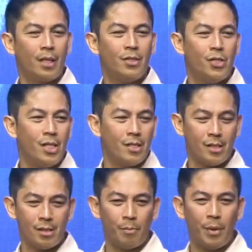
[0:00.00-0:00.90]
Para kang
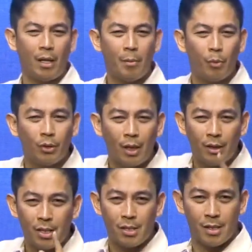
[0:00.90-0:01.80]
Jesus, ang
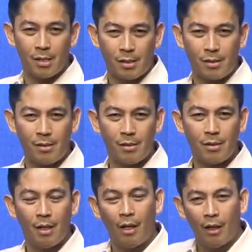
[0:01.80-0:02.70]
pinaka-importante is this,
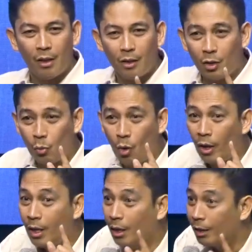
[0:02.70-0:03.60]
to
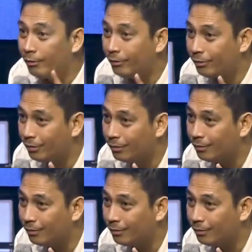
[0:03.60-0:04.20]
walk in love